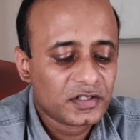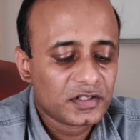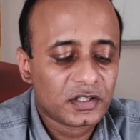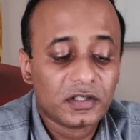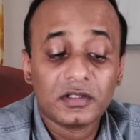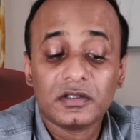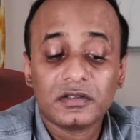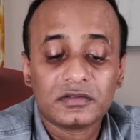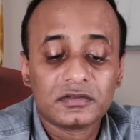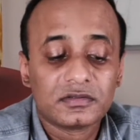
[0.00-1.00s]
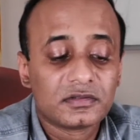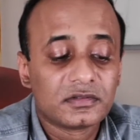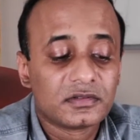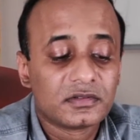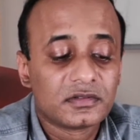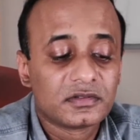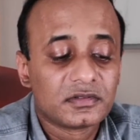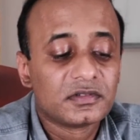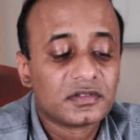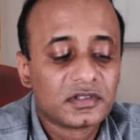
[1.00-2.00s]
So
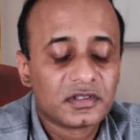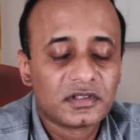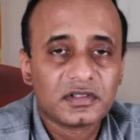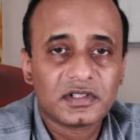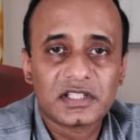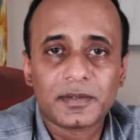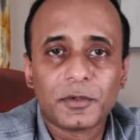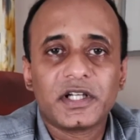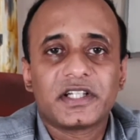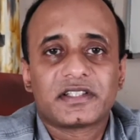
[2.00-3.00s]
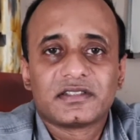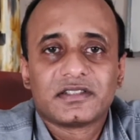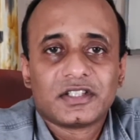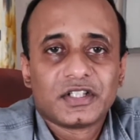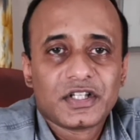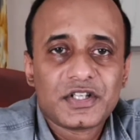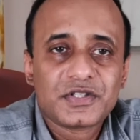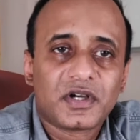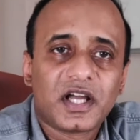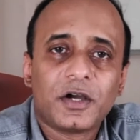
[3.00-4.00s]
that's about it.
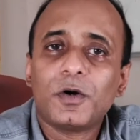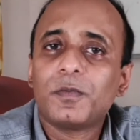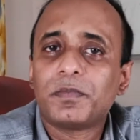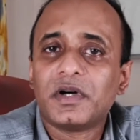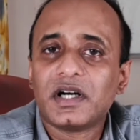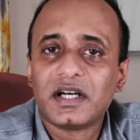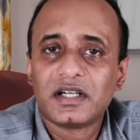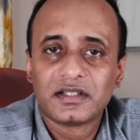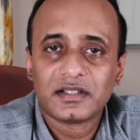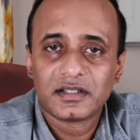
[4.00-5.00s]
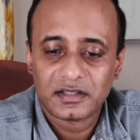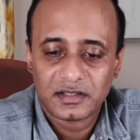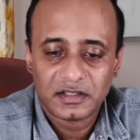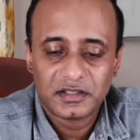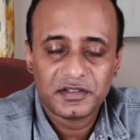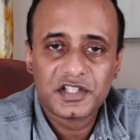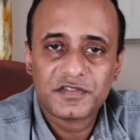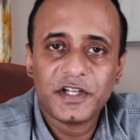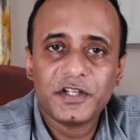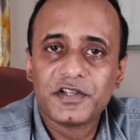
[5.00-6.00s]
So I hope
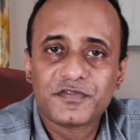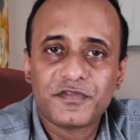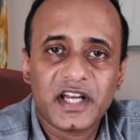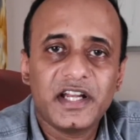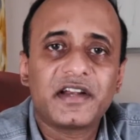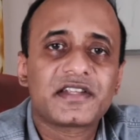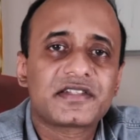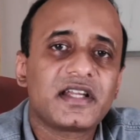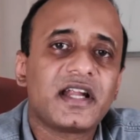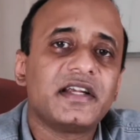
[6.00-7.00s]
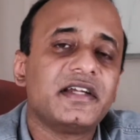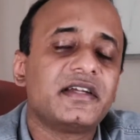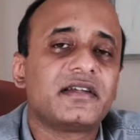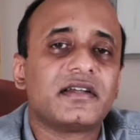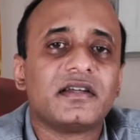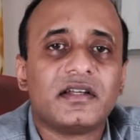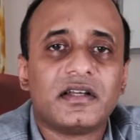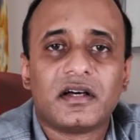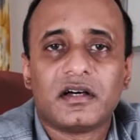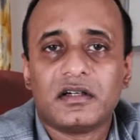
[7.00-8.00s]
this video is very interesting, and it
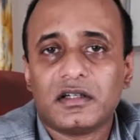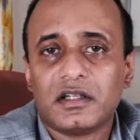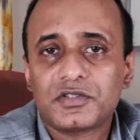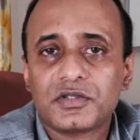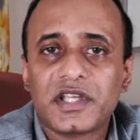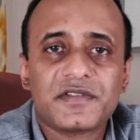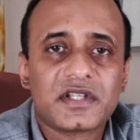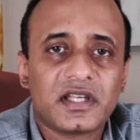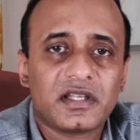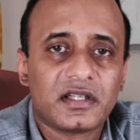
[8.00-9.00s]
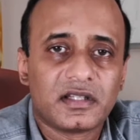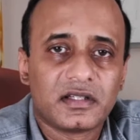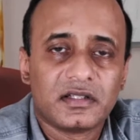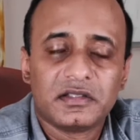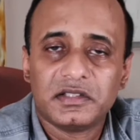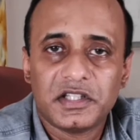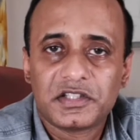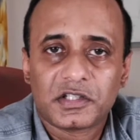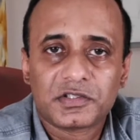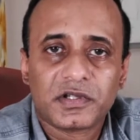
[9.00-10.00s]
also gives a,
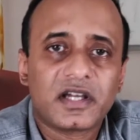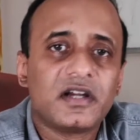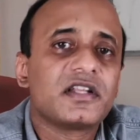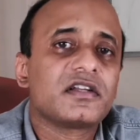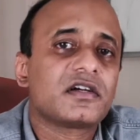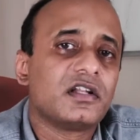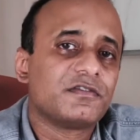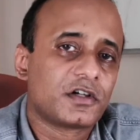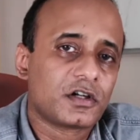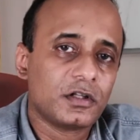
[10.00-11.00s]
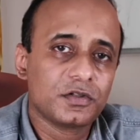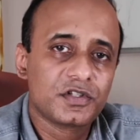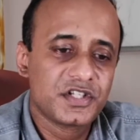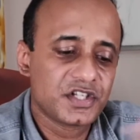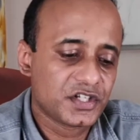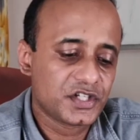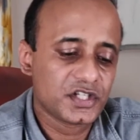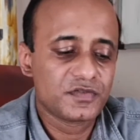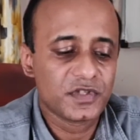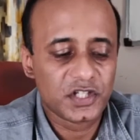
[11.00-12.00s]
it's also a curtain call for all those
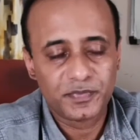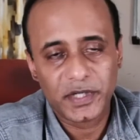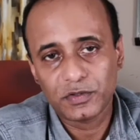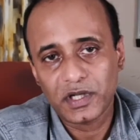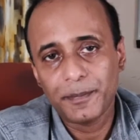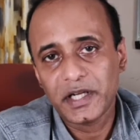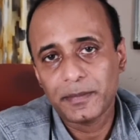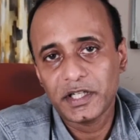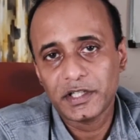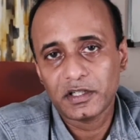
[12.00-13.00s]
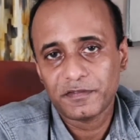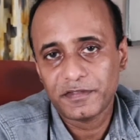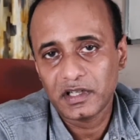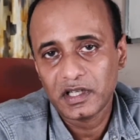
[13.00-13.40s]
discussions with respect to compatibility of